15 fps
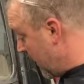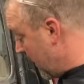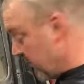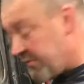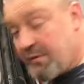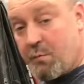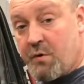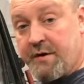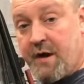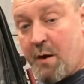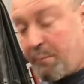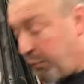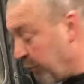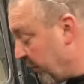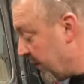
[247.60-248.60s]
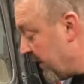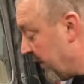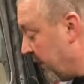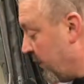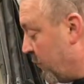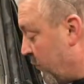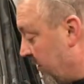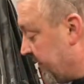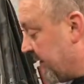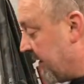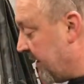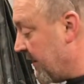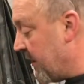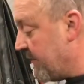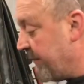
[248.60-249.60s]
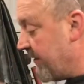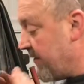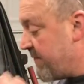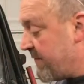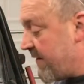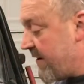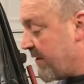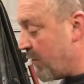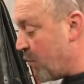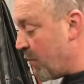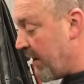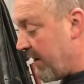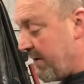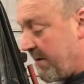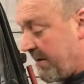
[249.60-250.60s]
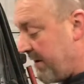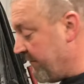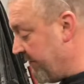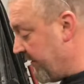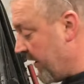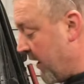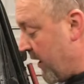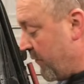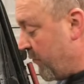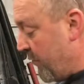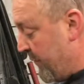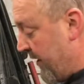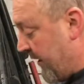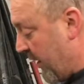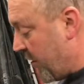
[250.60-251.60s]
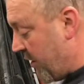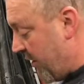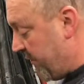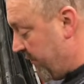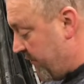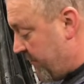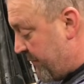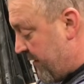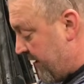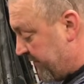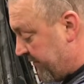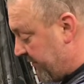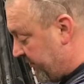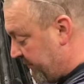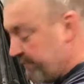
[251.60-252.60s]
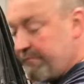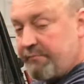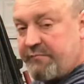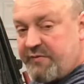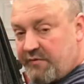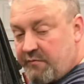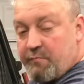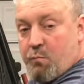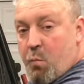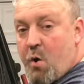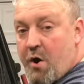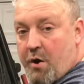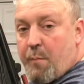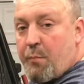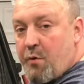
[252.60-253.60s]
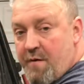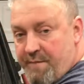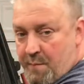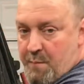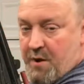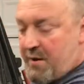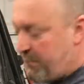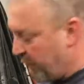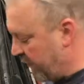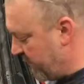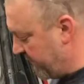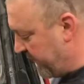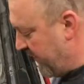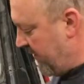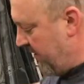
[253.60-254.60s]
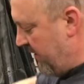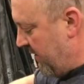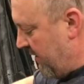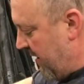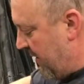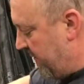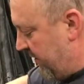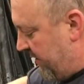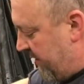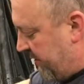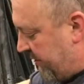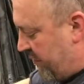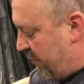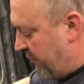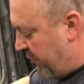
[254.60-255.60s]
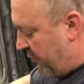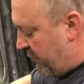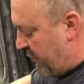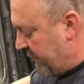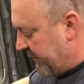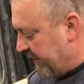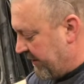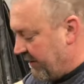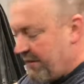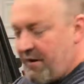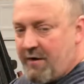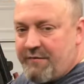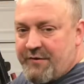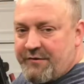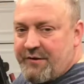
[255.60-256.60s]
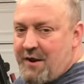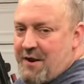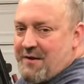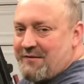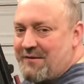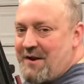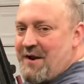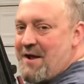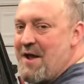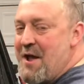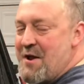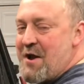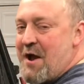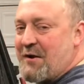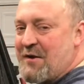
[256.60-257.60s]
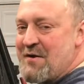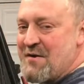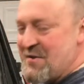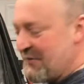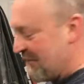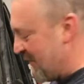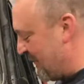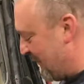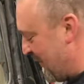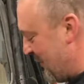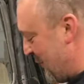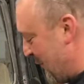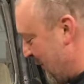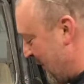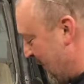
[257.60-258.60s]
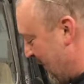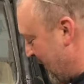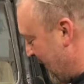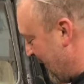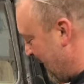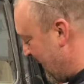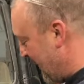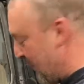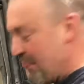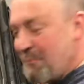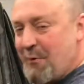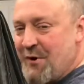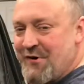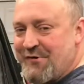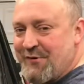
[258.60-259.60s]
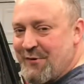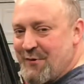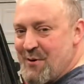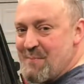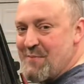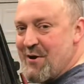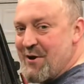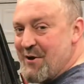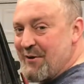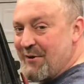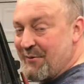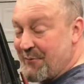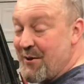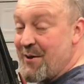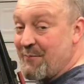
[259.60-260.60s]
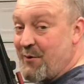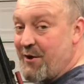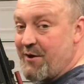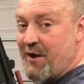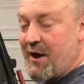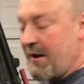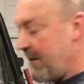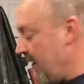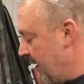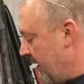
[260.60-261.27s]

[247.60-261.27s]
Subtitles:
Should work out pretty good. Once I get everything final wired and everything, I will make a cover to make this waterproof and mud-proof. Having these huge holes in here obviously is not conducive to moisture and mud and whatnot.